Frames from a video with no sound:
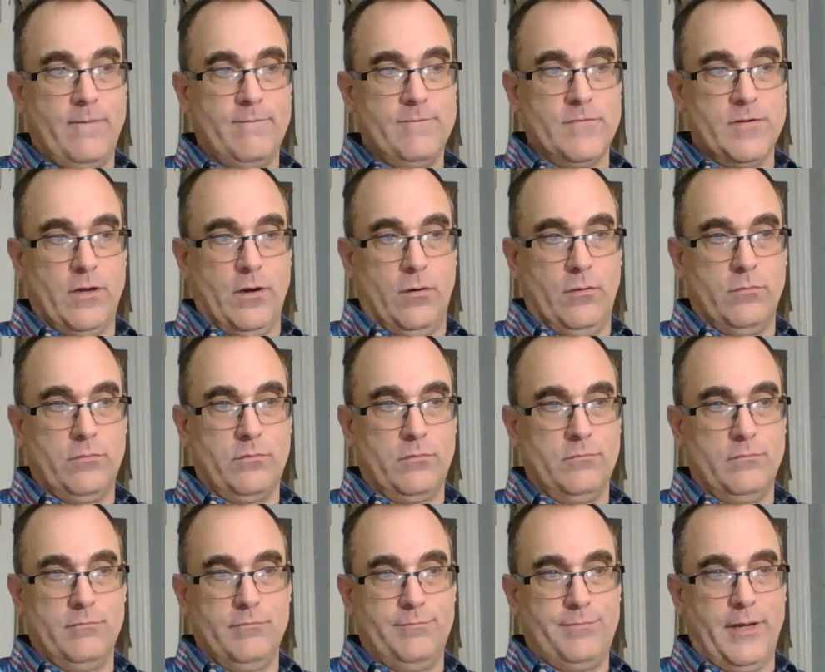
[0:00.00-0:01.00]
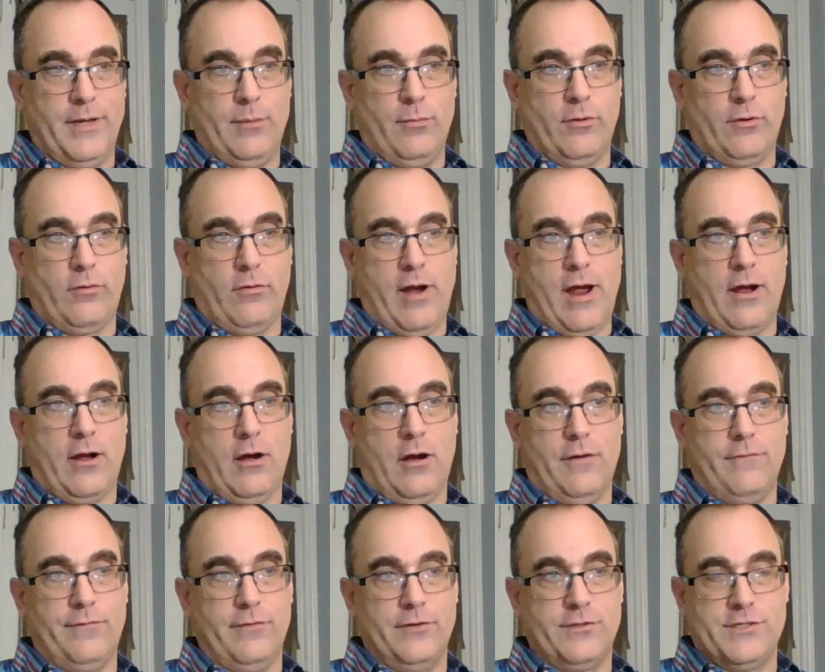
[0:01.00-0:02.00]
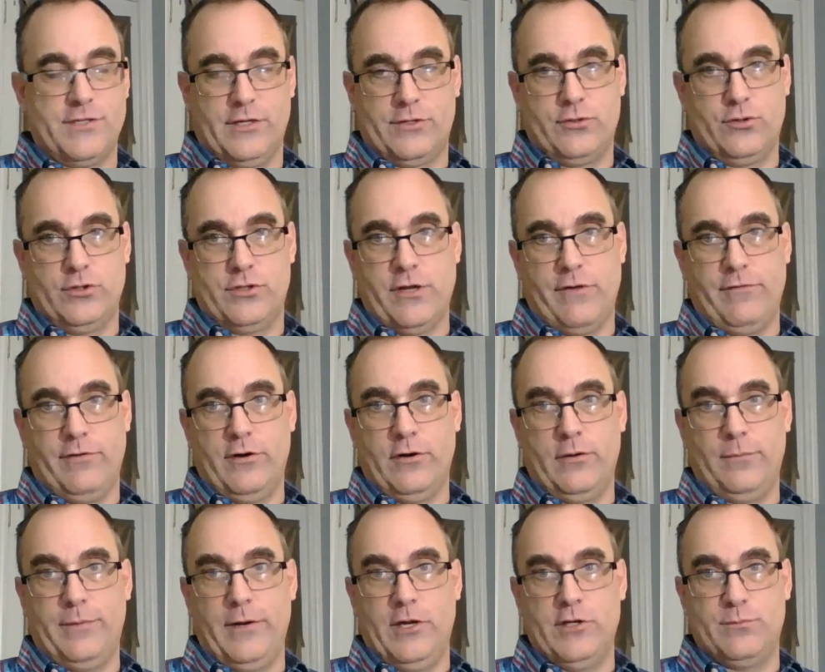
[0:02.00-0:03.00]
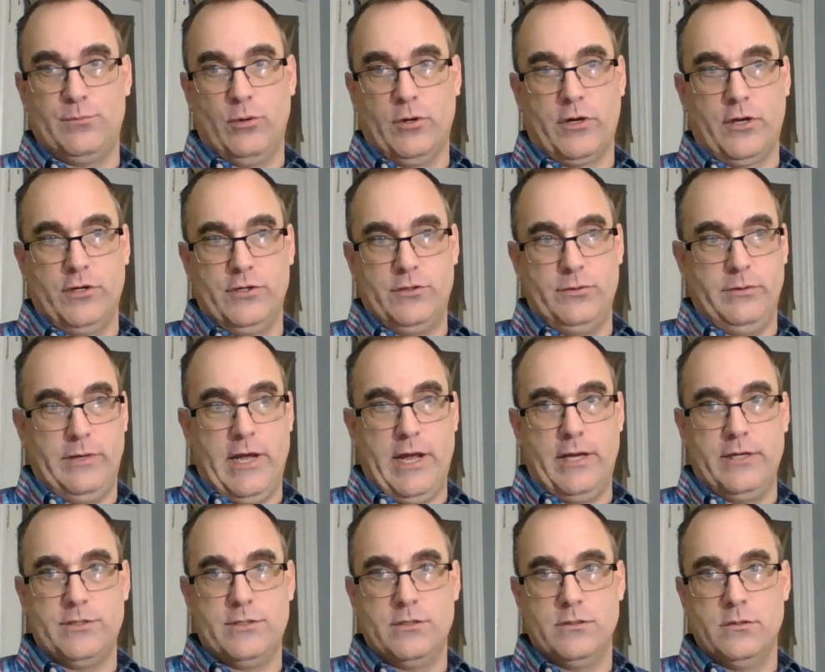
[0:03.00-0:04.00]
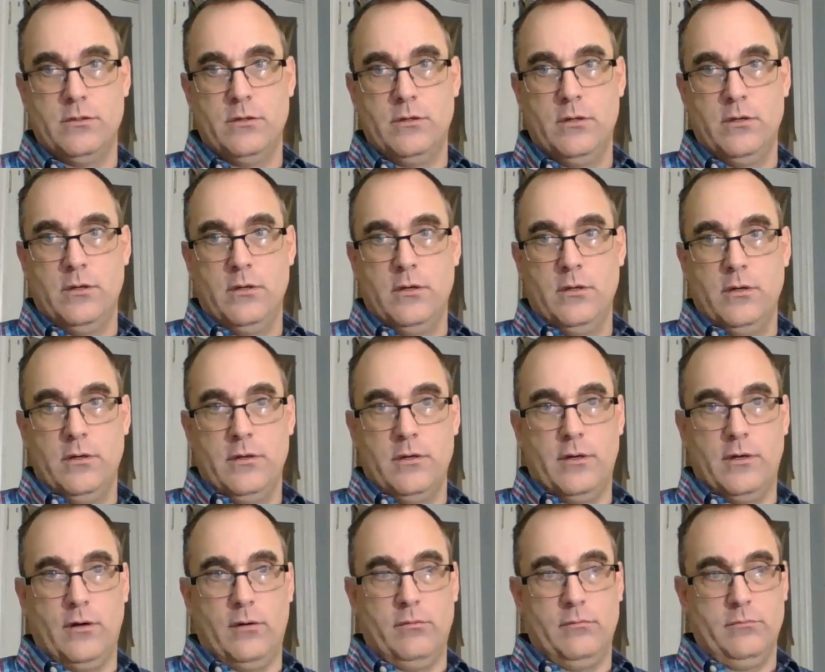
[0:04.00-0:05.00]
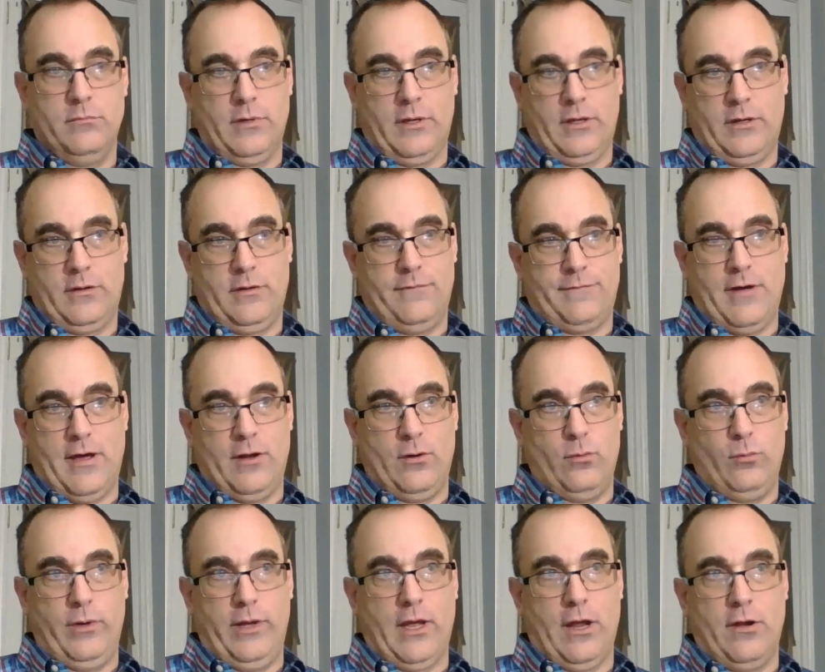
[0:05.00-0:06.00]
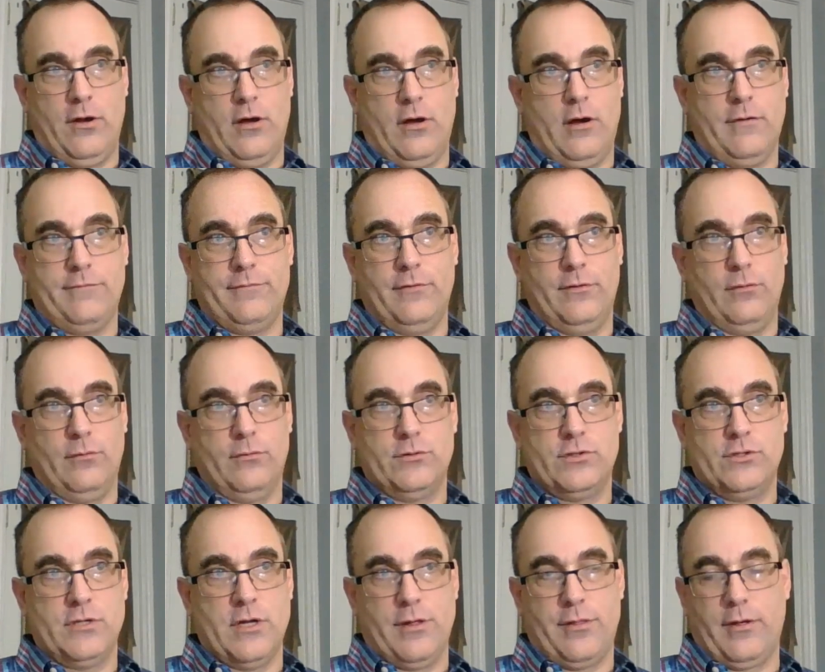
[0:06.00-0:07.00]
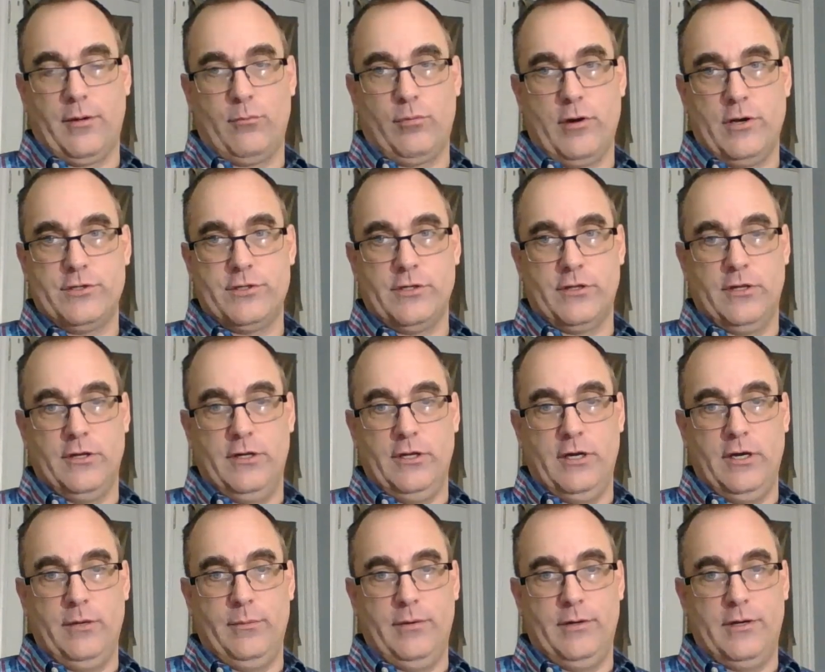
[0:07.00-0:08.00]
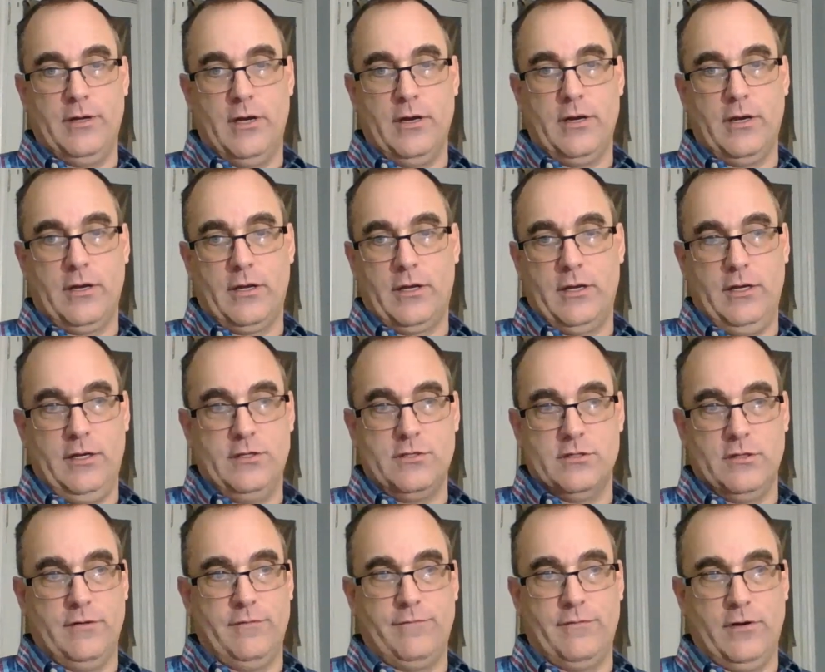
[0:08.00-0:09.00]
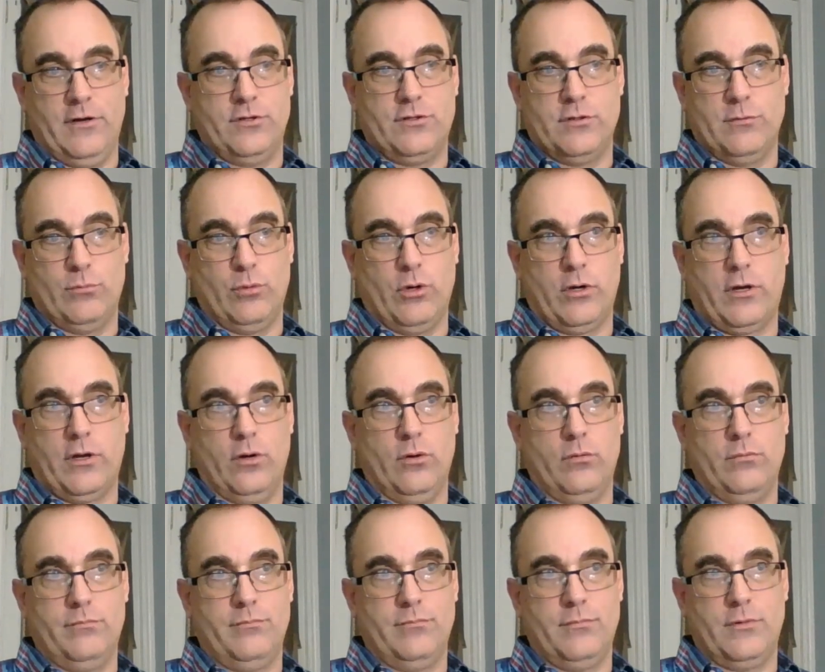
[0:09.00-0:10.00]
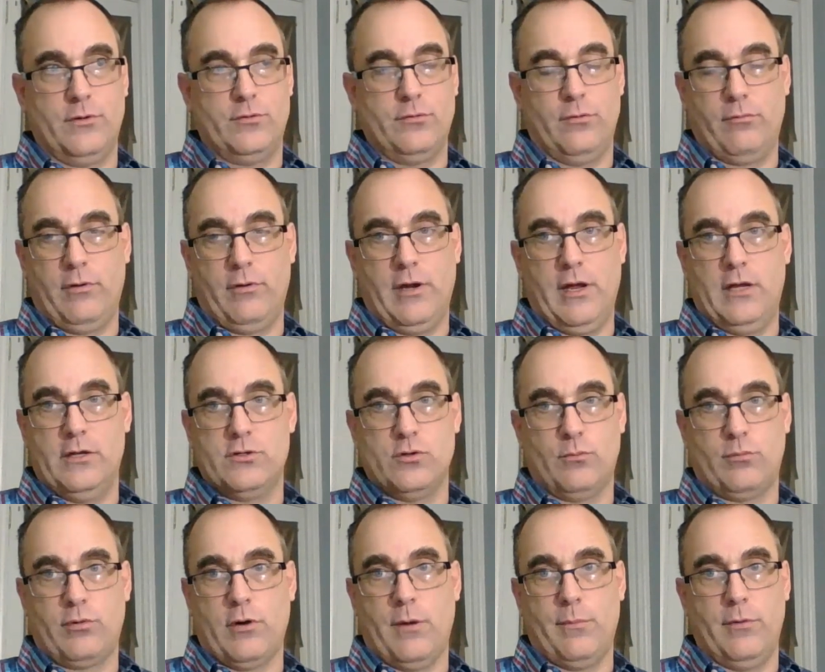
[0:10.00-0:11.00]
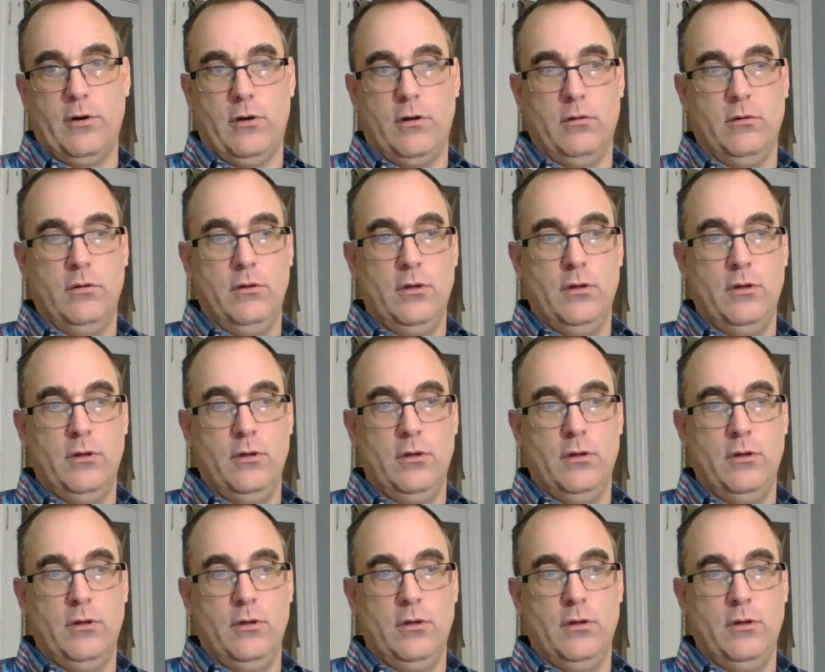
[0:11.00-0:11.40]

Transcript: you know, be able to crack off a six or seven hundred page book in two days you know, like if I had a weekend off and there was nothing pressing that needed to be done, I could easily finish a book in, a, in two, three days, no problem at all.